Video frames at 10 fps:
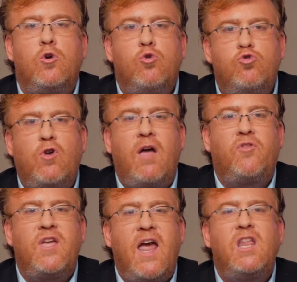who drives
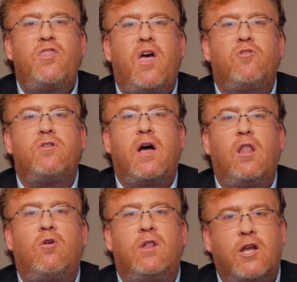the
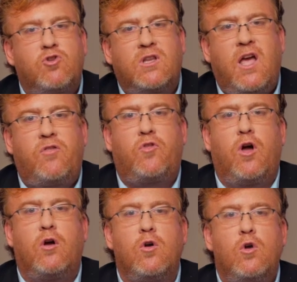$80,000 electric
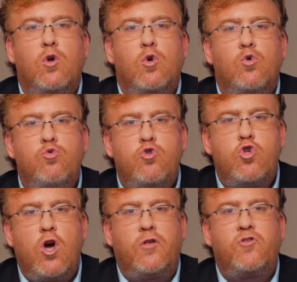Tesla who
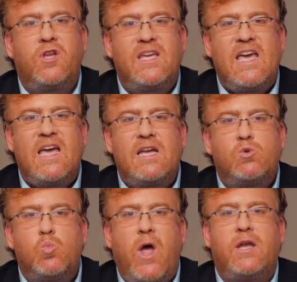just can't
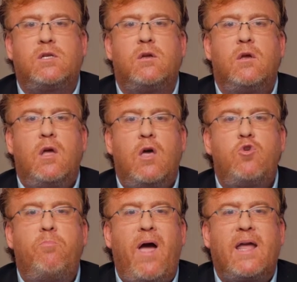wait as
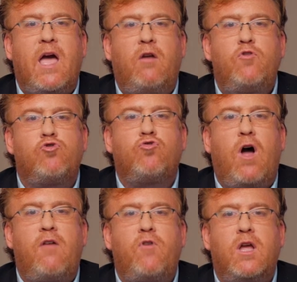you back out of your
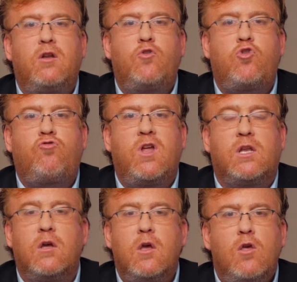driveway into the
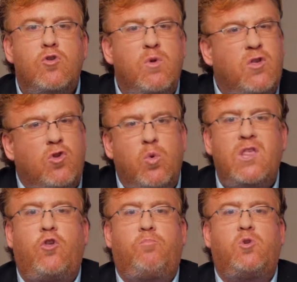street. So he
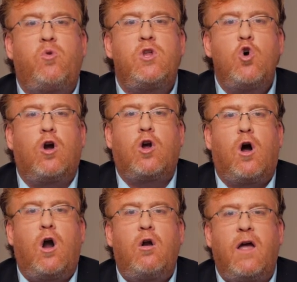squeezes between your
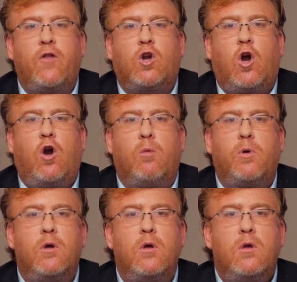car and the
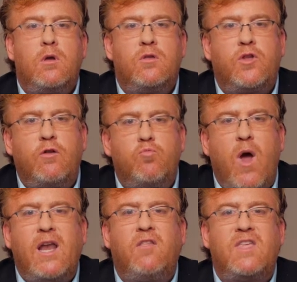curb instead of
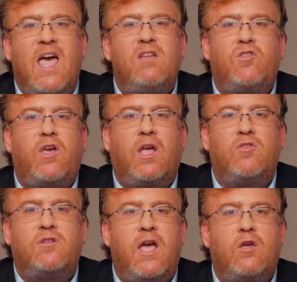waiting the 8 seconds
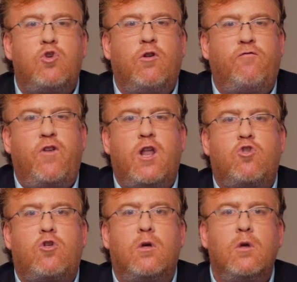it takes you to
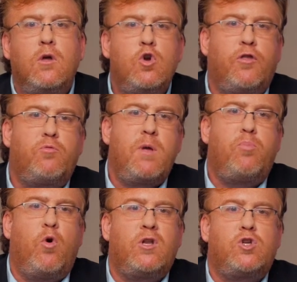finish your
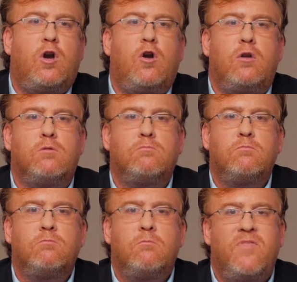3-point turn.
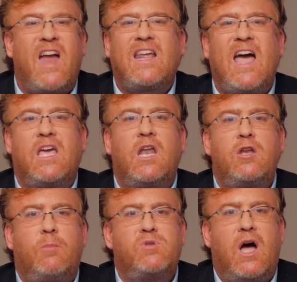That guy could
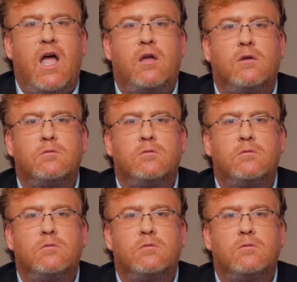end up dying.